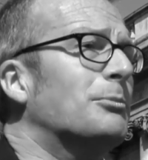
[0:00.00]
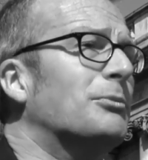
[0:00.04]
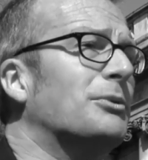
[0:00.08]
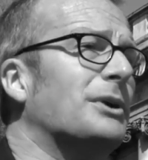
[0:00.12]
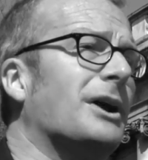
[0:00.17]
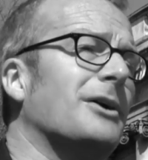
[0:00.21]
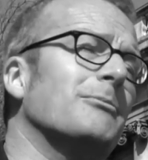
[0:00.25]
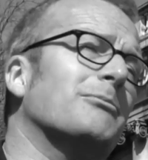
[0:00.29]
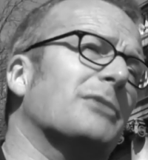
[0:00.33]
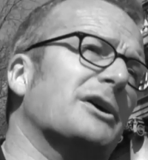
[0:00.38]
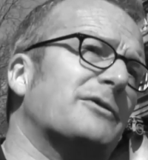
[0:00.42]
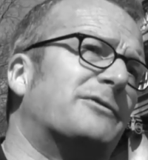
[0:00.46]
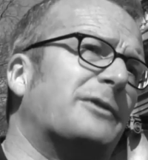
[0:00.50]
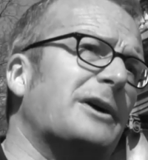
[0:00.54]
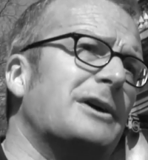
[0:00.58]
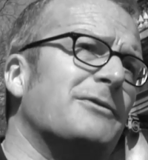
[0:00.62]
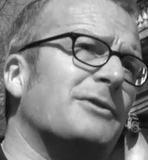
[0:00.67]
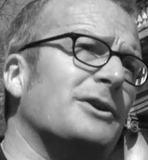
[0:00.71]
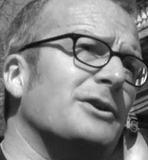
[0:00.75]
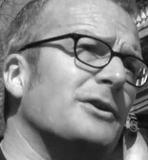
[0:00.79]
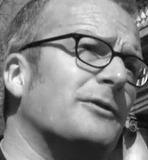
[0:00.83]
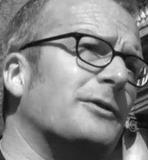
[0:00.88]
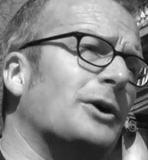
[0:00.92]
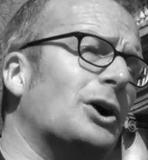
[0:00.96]
But my
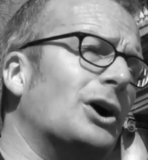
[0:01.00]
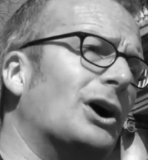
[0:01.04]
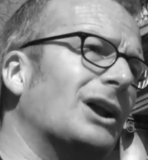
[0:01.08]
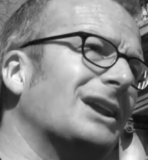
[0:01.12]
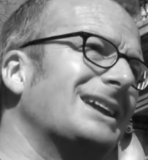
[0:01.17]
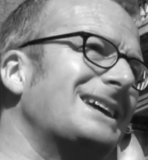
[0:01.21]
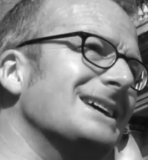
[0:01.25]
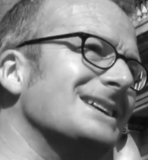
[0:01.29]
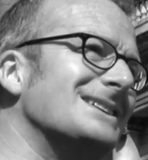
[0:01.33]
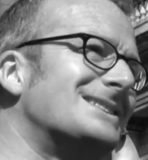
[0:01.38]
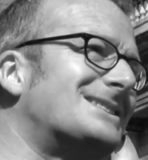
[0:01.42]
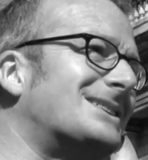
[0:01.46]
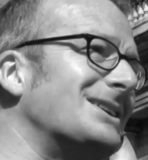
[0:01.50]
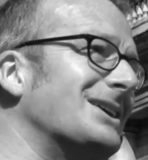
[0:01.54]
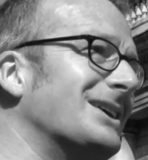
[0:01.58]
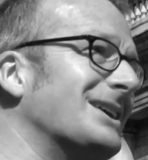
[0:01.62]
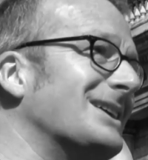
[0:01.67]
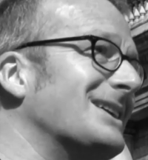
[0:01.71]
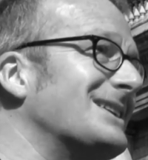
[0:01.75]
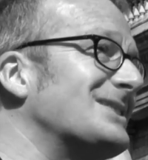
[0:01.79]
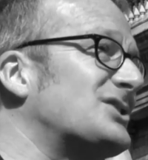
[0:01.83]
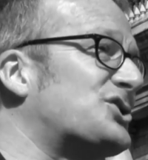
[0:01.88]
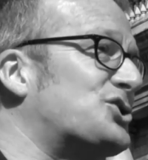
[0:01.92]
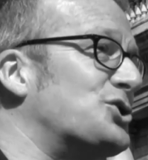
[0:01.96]
favorite of all is
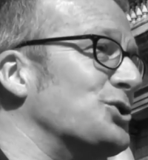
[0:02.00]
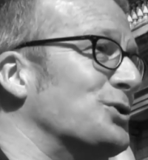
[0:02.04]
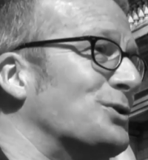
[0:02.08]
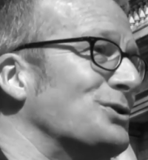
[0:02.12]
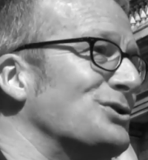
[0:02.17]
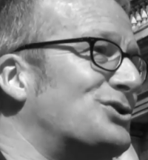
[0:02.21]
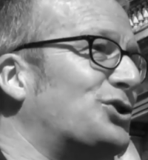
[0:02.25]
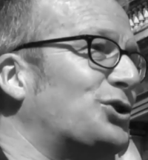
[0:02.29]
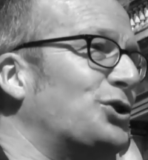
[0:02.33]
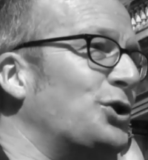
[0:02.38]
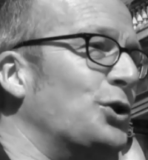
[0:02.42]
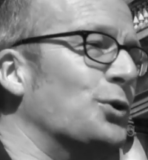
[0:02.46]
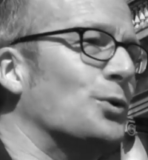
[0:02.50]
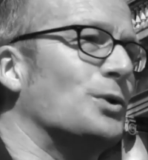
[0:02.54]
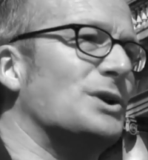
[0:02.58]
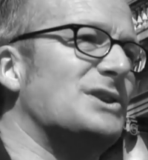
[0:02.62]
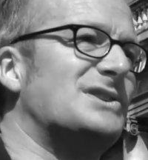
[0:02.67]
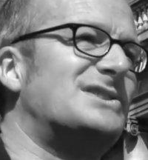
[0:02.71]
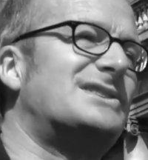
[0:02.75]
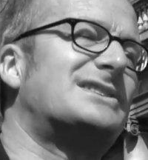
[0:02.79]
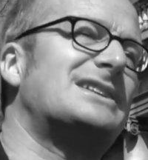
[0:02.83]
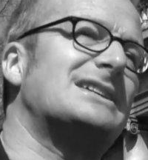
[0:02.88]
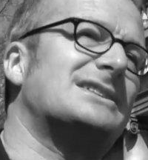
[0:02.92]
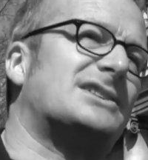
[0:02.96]
the student who
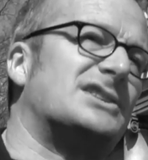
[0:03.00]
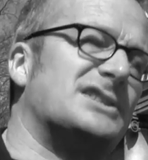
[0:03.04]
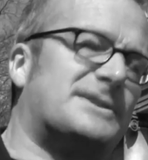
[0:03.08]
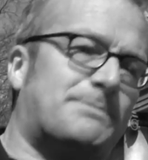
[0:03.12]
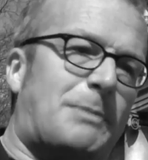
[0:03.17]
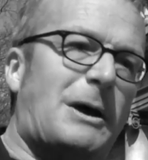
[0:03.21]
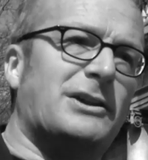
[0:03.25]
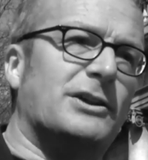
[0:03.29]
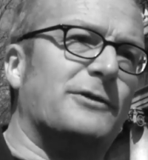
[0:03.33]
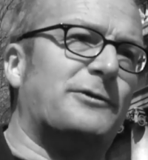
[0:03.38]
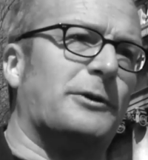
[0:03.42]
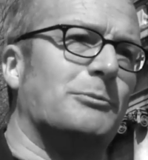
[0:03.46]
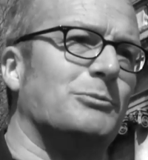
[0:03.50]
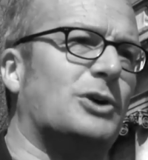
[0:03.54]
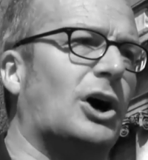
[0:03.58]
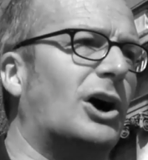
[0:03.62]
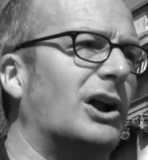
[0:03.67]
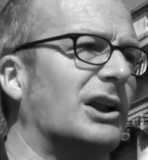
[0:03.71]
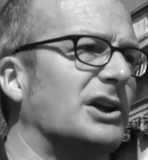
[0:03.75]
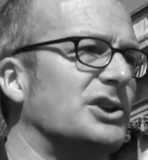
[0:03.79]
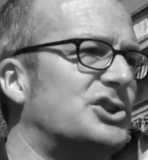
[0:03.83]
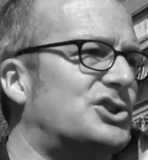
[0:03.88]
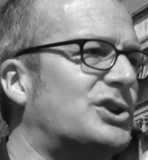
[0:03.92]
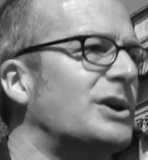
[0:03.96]
was suspended from
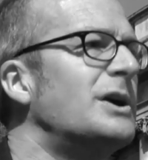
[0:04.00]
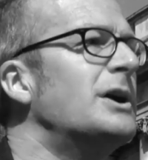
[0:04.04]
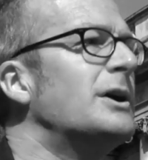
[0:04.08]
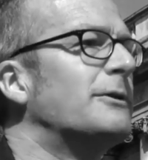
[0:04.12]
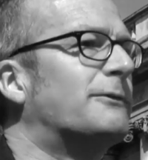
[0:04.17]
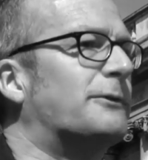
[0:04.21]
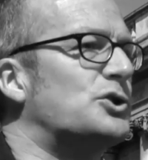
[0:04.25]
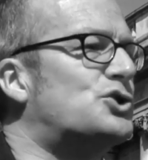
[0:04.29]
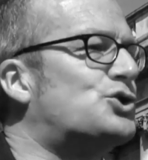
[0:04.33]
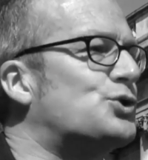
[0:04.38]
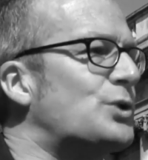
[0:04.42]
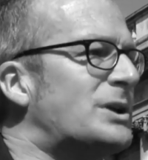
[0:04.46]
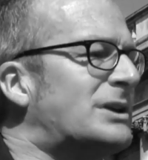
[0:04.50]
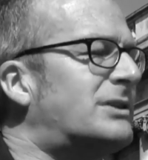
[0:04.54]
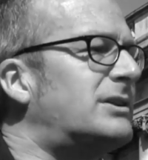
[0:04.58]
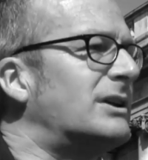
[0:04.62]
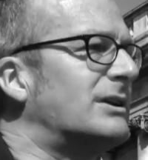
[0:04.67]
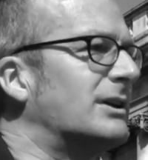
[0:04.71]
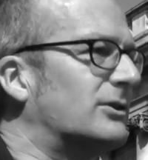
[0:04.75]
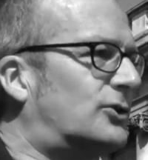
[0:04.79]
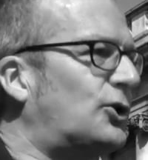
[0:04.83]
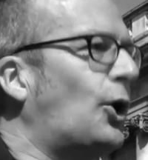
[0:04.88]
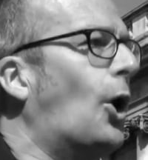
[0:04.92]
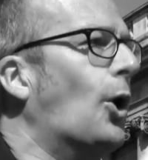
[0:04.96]
college for
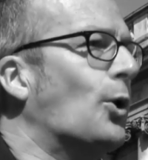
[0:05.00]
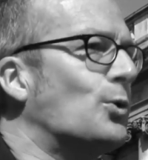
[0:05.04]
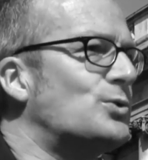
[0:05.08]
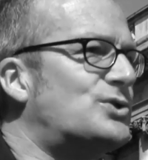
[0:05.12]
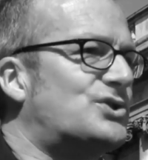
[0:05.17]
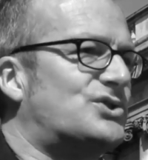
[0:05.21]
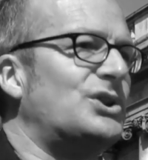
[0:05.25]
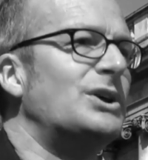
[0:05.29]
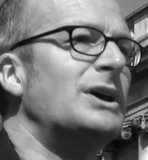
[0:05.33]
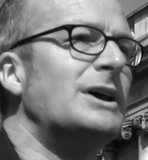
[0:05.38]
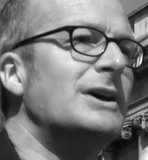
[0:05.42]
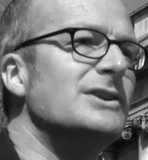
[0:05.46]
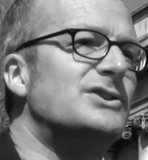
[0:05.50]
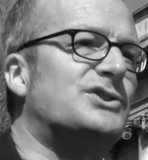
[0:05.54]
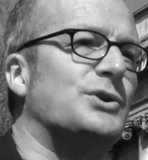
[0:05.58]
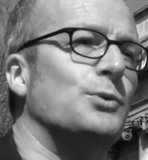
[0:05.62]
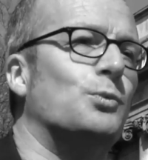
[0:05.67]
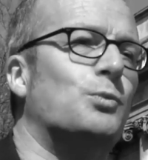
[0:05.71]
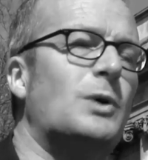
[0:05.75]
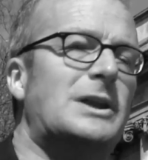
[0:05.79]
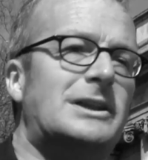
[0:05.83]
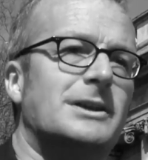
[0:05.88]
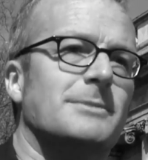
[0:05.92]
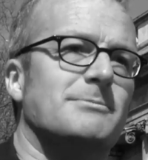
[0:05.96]
drinking a toast
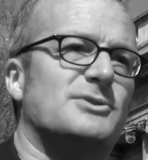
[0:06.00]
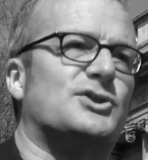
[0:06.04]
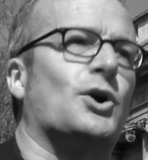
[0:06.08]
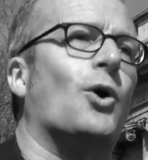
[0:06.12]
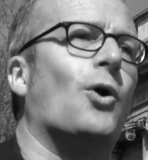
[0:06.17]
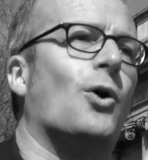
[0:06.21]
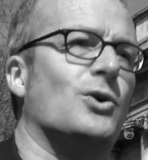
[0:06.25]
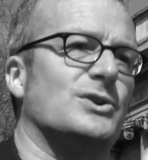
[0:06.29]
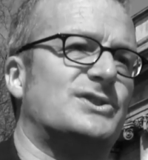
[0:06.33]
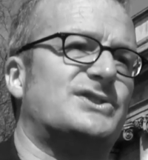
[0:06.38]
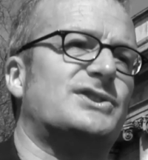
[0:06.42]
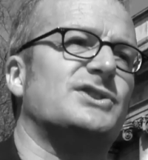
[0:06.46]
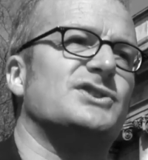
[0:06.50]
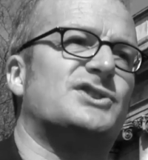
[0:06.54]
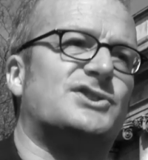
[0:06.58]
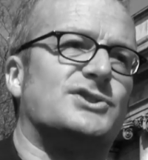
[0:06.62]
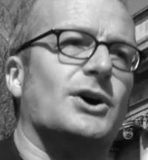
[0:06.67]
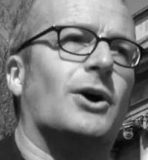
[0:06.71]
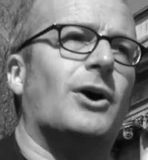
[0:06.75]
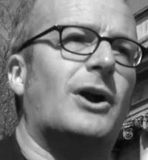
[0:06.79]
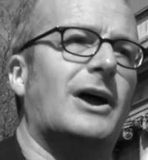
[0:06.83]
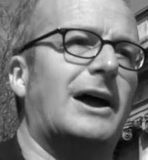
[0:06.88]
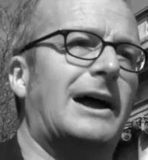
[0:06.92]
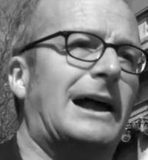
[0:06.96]
to William's horse,
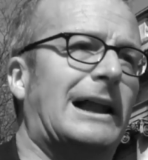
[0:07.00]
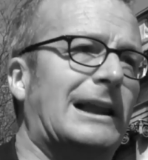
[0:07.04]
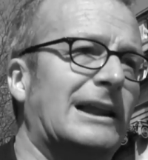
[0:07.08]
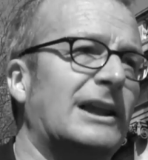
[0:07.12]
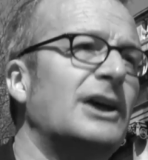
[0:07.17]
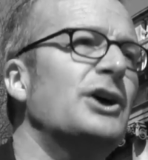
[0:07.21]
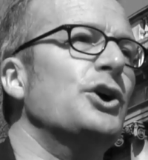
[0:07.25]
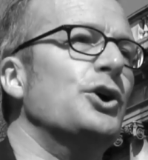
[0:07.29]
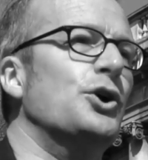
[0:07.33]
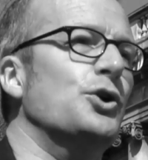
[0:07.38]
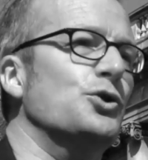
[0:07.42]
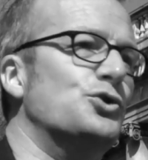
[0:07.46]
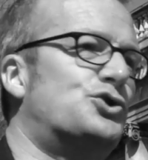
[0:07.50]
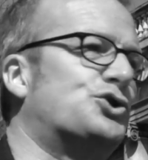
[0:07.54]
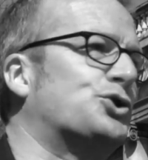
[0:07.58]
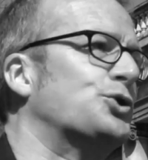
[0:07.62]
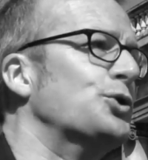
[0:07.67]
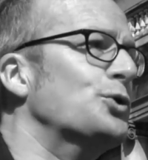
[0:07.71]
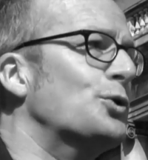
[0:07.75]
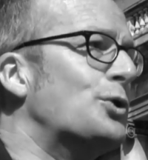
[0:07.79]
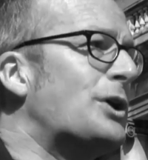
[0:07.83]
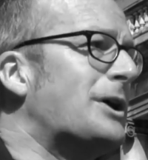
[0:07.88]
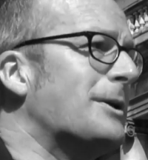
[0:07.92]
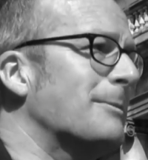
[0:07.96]
Sorel, who
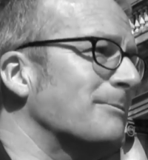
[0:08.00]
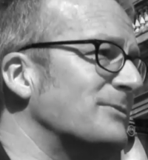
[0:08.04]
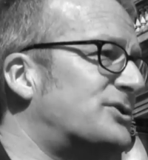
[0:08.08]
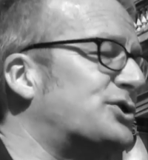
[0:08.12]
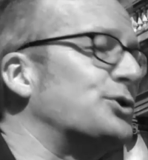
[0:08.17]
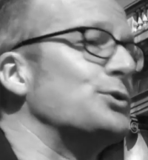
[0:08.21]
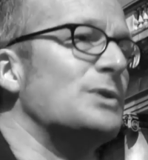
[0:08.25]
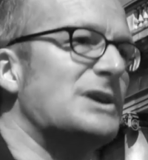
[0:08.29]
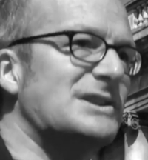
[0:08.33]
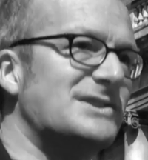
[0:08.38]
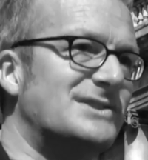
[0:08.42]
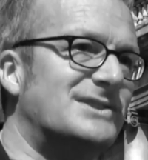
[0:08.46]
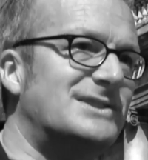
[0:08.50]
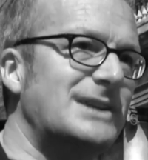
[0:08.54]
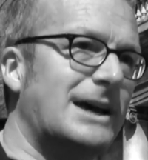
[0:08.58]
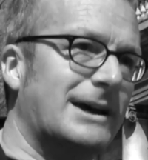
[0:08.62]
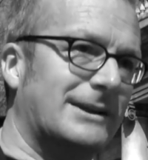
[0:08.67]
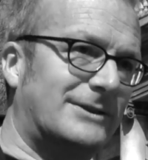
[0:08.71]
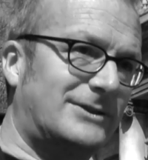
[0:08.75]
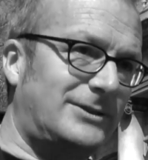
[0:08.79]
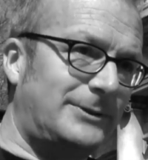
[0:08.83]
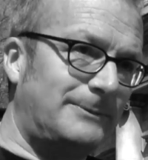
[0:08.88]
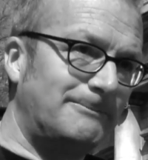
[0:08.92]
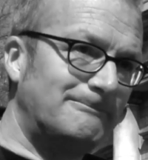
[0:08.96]
threw him to his
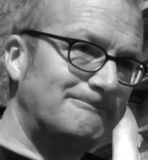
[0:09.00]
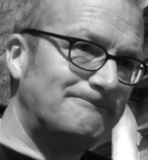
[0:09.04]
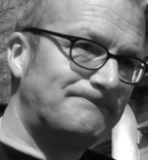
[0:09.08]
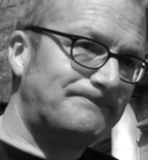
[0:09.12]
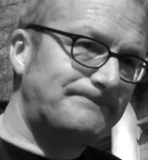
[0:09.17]
death.